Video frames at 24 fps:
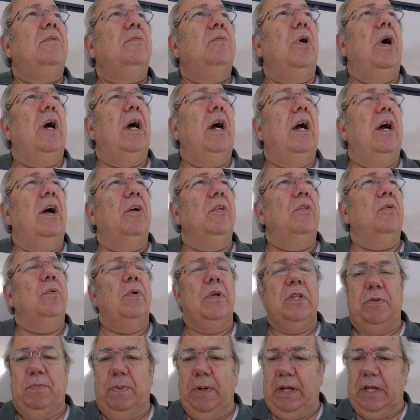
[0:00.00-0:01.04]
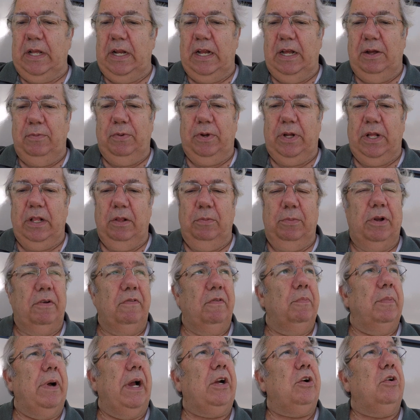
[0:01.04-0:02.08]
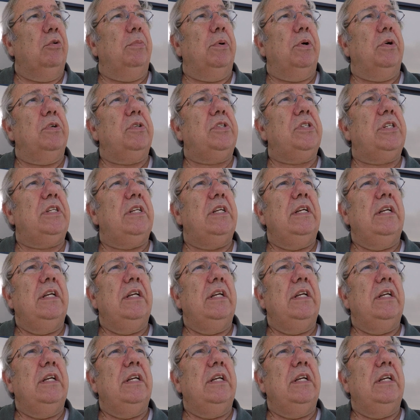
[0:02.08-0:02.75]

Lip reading: Wow, the wind's picking up. We got a little bit of a microburst.